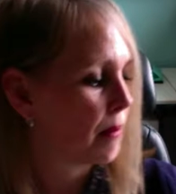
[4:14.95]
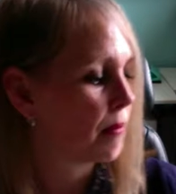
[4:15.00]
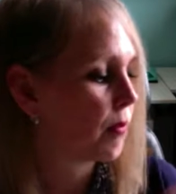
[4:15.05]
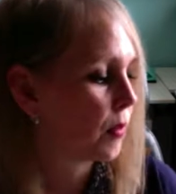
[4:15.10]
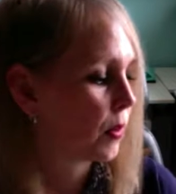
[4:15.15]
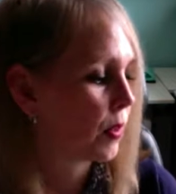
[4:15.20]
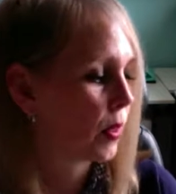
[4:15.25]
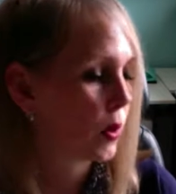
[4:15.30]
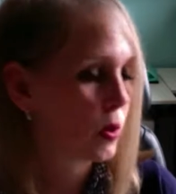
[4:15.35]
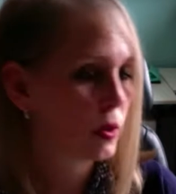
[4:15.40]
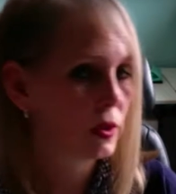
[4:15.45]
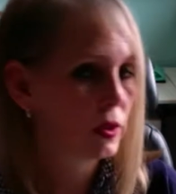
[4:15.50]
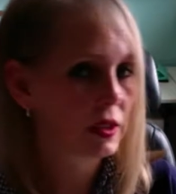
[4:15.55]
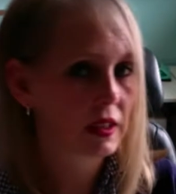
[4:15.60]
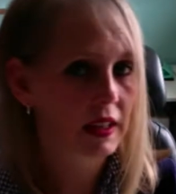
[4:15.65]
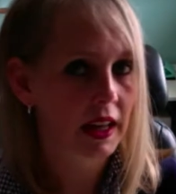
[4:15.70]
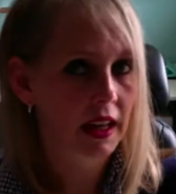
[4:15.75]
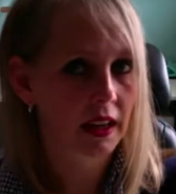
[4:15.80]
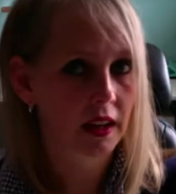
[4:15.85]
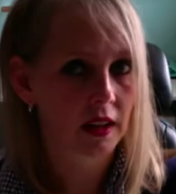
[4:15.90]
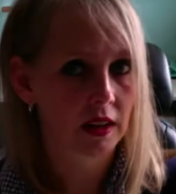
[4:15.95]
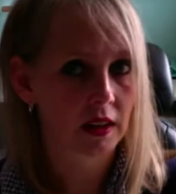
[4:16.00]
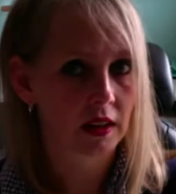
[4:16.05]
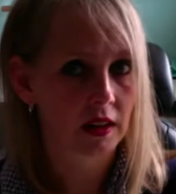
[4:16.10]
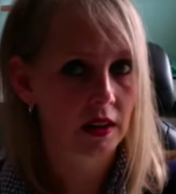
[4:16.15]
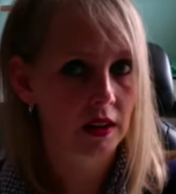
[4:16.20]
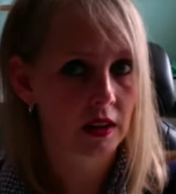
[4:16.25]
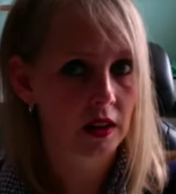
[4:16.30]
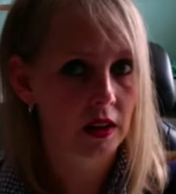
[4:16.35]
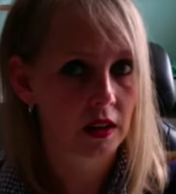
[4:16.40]
For those that
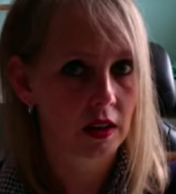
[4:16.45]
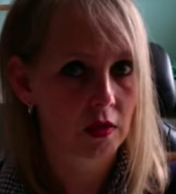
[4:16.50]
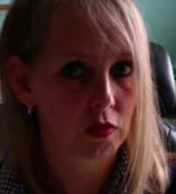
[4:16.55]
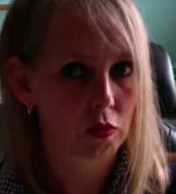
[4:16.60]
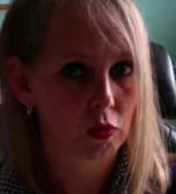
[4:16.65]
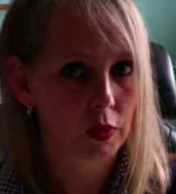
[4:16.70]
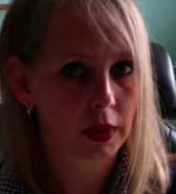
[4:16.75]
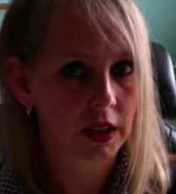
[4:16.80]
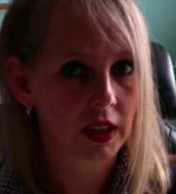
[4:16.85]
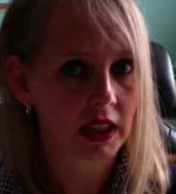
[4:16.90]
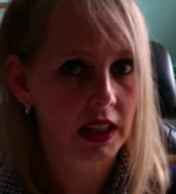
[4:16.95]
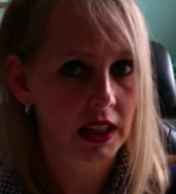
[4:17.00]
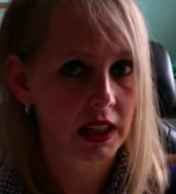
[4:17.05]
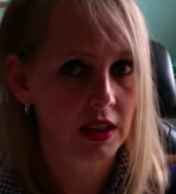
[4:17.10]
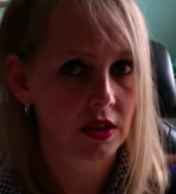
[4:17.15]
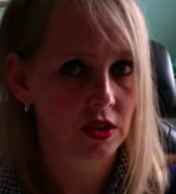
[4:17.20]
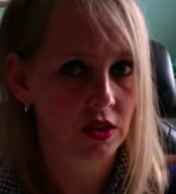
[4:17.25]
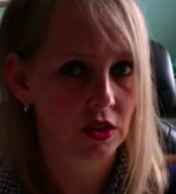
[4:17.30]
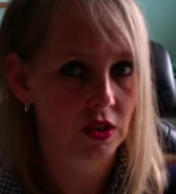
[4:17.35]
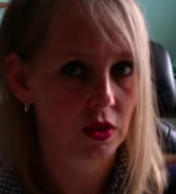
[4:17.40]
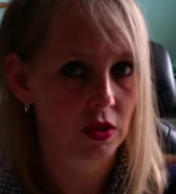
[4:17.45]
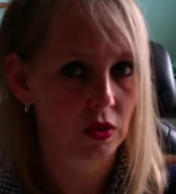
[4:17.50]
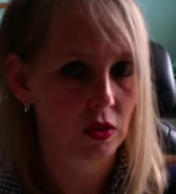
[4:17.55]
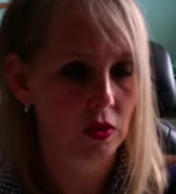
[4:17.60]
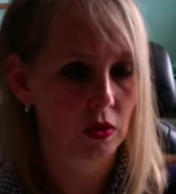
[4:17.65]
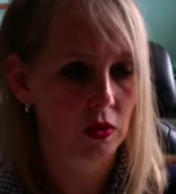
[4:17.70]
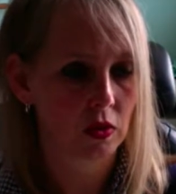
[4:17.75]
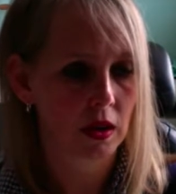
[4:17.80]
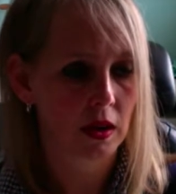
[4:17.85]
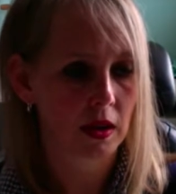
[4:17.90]
are really
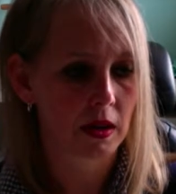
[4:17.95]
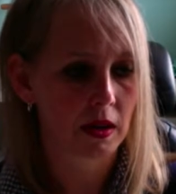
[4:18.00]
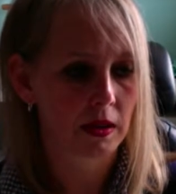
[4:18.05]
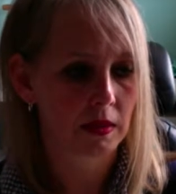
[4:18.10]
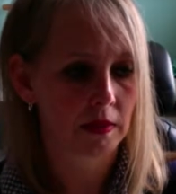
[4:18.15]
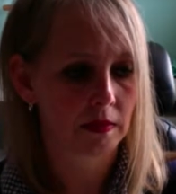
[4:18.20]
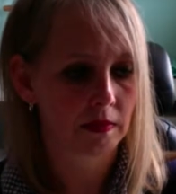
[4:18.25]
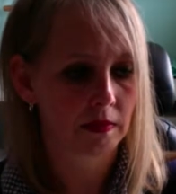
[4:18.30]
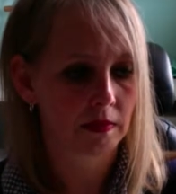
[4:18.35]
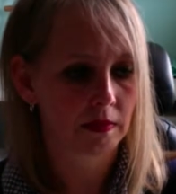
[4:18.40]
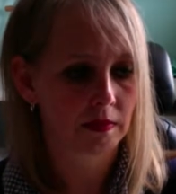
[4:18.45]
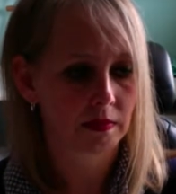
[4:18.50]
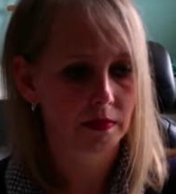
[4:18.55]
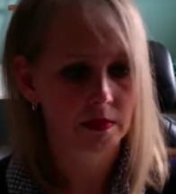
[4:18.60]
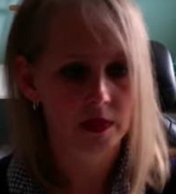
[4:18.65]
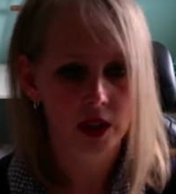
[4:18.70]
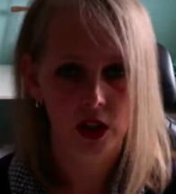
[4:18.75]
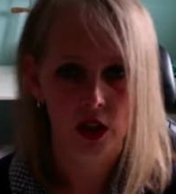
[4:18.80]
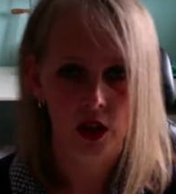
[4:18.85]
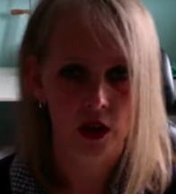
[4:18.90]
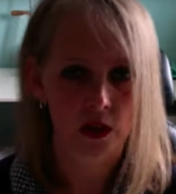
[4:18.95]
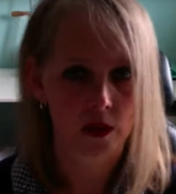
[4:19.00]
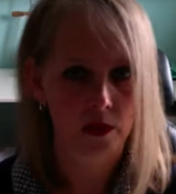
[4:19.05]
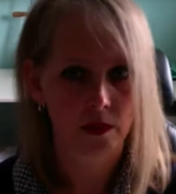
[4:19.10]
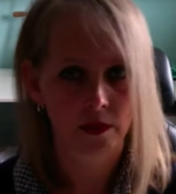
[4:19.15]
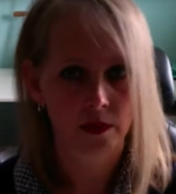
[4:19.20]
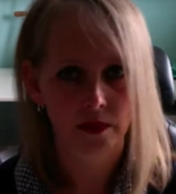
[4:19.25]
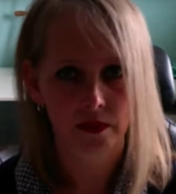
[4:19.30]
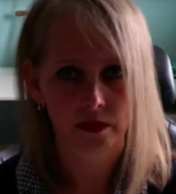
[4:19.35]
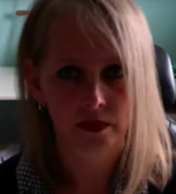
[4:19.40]
into,
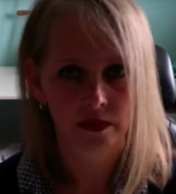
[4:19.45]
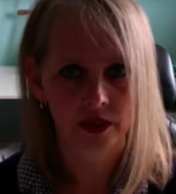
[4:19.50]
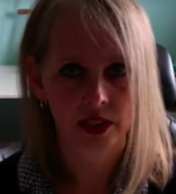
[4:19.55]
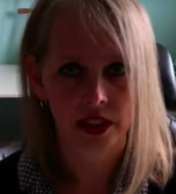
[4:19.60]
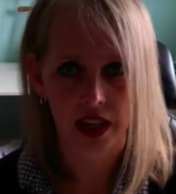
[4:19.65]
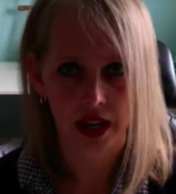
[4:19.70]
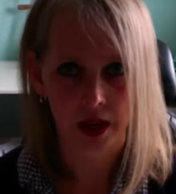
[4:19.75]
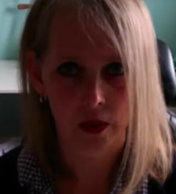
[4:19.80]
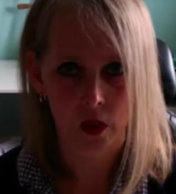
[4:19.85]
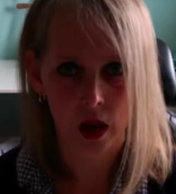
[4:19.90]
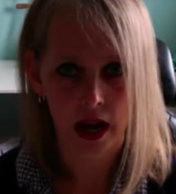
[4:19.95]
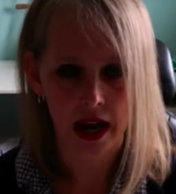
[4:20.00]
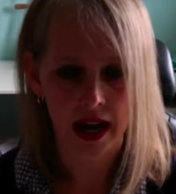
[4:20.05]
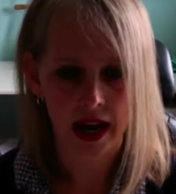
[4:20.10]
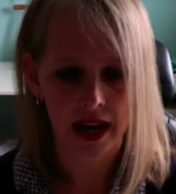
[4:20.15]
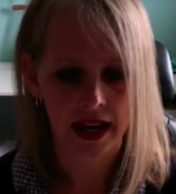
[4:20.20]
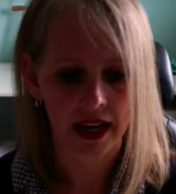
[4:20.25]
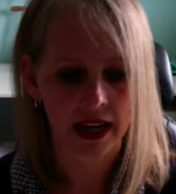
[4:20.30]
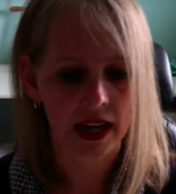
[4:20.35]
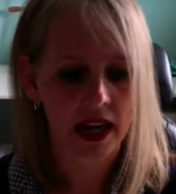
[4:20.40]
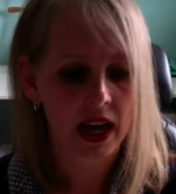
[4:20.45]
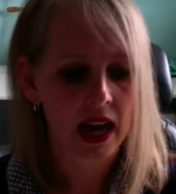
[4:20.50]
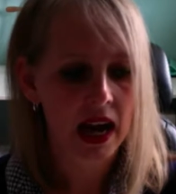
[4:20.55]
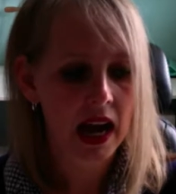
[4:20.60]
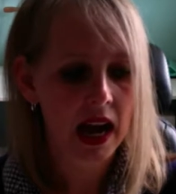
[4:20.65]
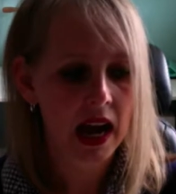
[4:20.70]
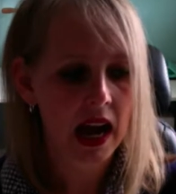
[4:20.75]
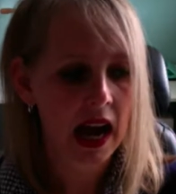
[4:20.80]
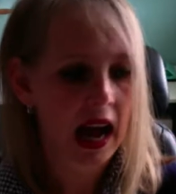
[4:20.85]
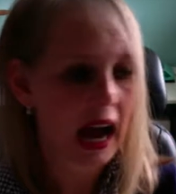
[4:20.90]
DIY,
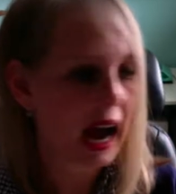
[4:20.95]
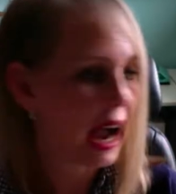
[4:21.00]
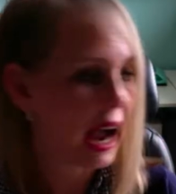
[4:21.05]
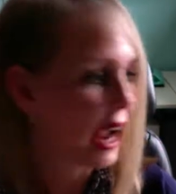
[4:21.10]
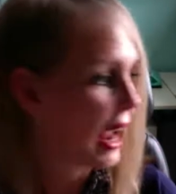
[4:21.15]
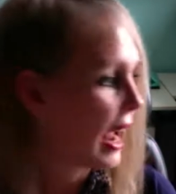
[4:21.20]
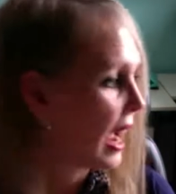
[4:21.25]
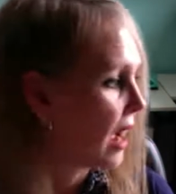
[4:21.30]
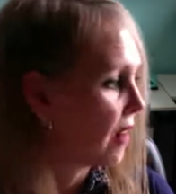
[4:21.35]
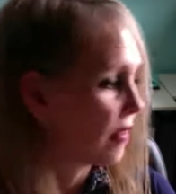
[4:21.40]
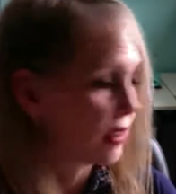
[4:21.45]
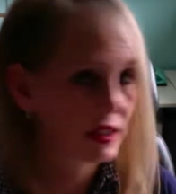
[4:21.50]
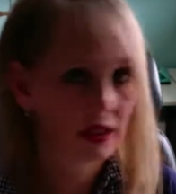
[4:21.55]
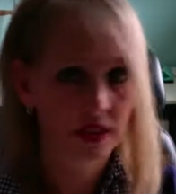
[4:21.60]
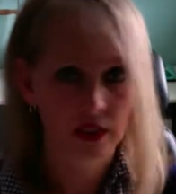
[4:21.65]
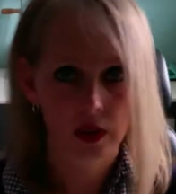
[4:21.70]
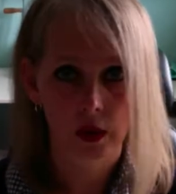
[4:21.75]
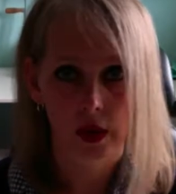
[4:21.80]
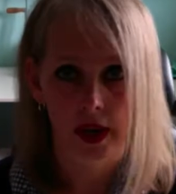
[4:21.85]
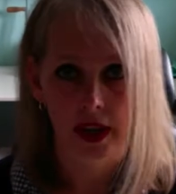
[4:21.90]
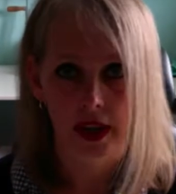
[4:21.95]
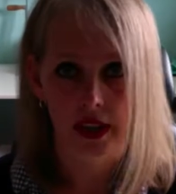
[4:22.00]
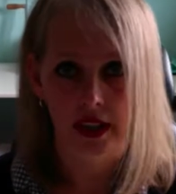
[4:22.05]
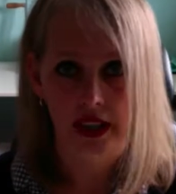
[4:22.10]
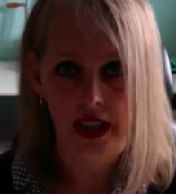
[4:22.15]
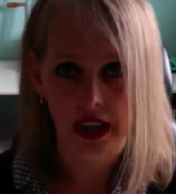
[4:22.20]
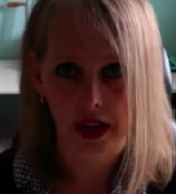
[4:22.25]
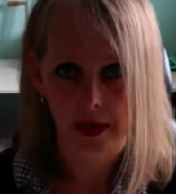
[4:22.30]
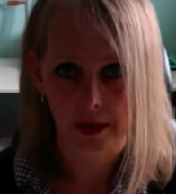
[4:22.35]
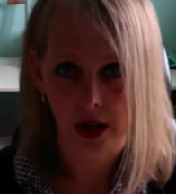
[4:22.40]
I have a Silhouette
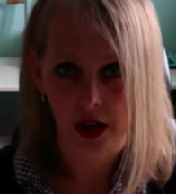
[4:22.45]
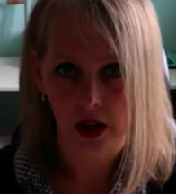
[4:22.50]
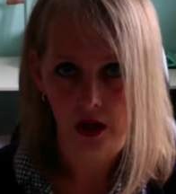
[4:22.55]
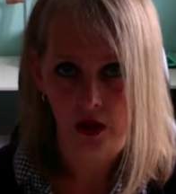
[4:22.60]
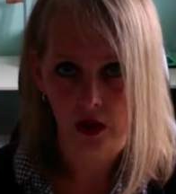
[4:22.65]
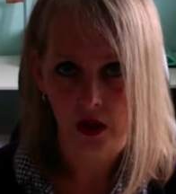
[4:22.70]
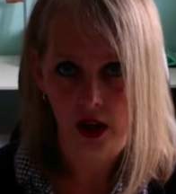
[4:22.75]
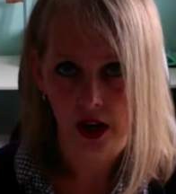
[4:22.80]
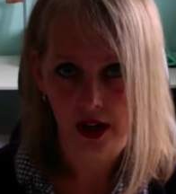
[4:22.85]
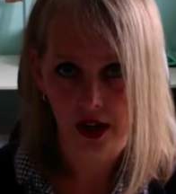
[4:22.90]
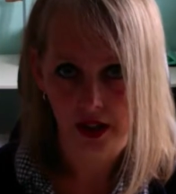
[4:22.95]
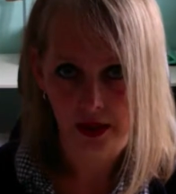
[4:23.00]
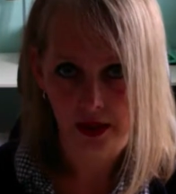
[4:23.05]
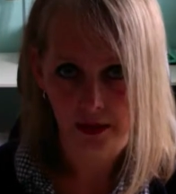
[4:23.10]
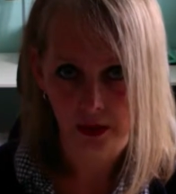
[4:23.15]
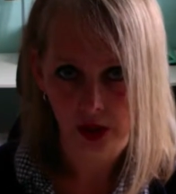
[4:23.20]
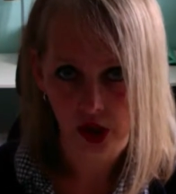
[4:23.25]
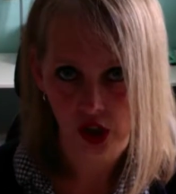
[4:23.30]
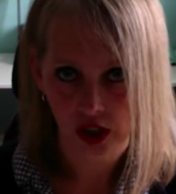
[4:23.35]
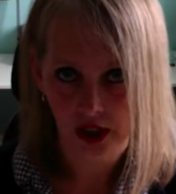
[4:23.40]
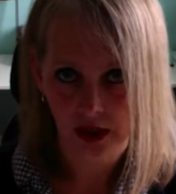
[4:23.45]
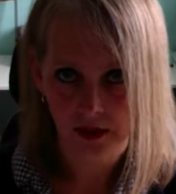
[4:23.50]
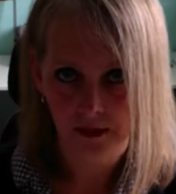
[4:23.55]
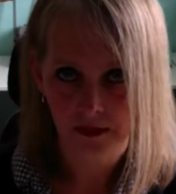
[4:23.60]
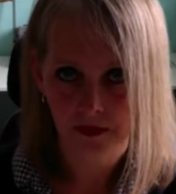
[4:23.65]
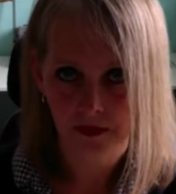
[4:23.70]
Cameo cutting machine,